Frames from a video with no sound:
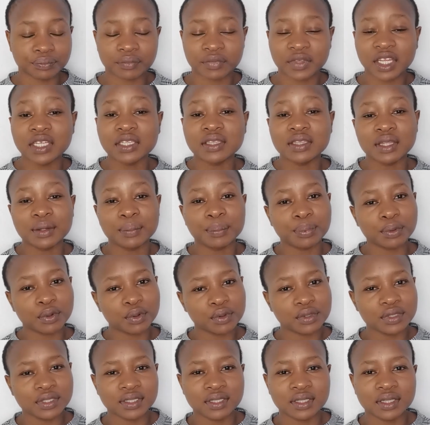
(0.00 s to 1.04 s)
in the
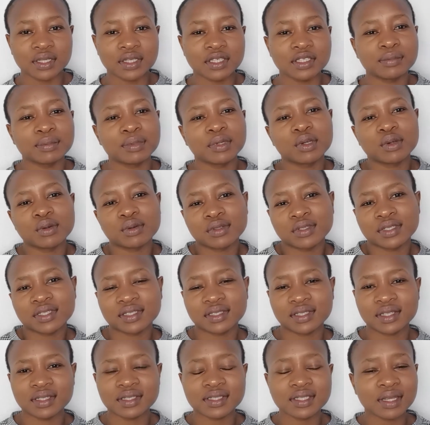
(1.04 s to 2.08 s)
process
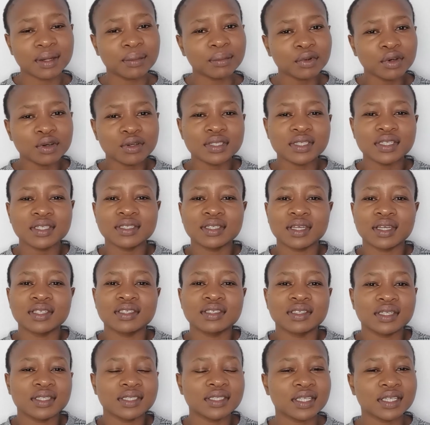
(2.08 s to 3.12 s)
because some courses are
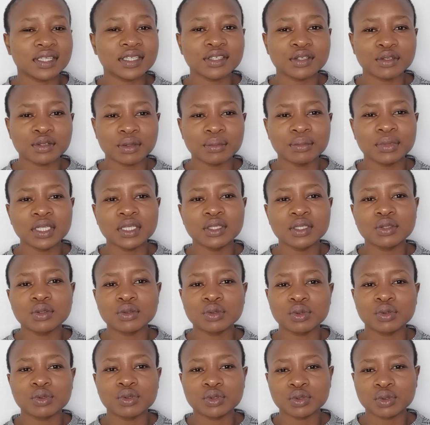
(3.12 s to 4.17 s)
just extremely
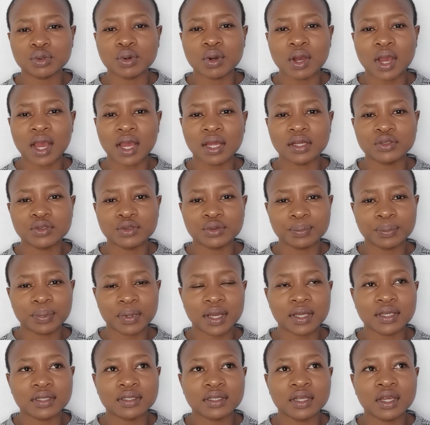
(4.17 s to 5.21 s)
so hard to
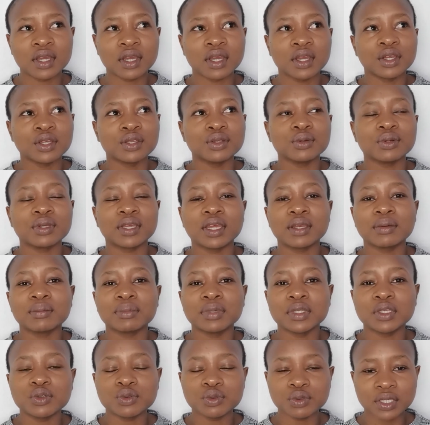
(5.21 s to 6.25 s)
pass. You can
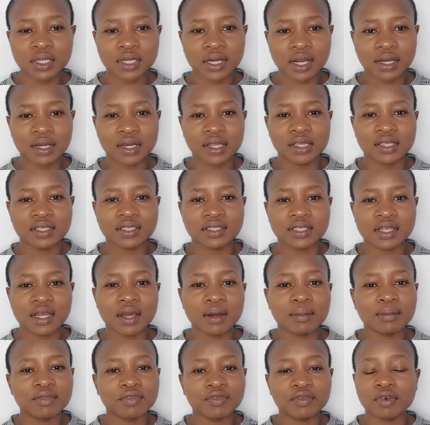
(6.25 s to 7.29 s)
be doing an
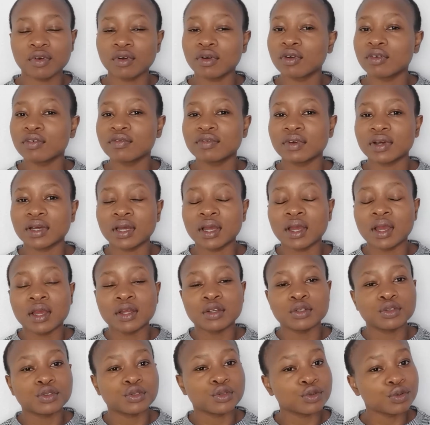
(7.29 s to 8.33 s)
exam for over
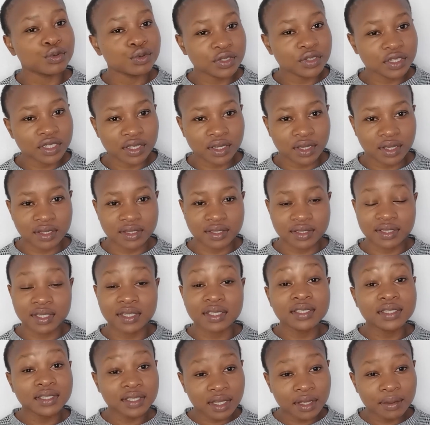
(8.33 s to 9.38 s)
2 years, the
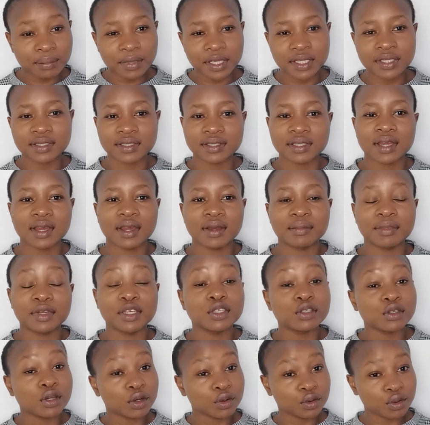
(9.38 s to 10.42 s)
same exam,
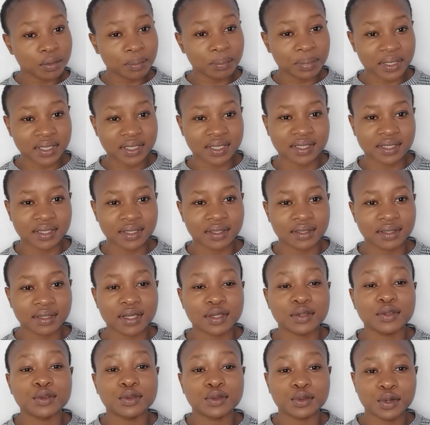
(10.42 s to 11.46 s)
and you're not passing.
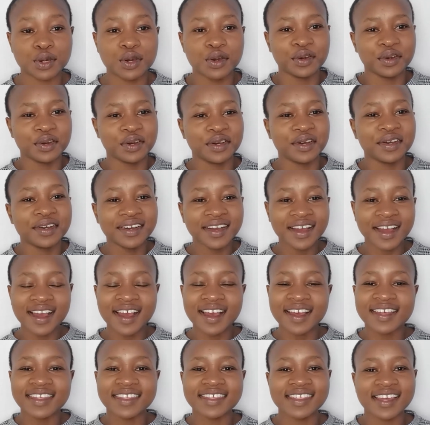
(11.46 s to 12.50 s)
So
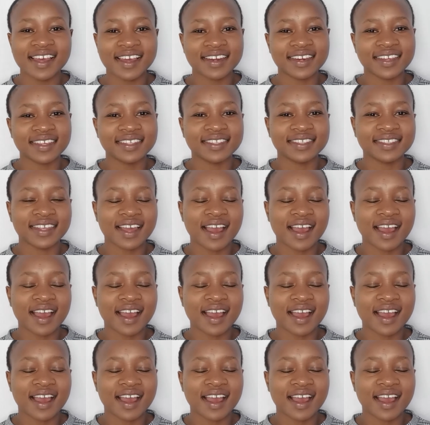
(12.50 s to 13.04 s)
that is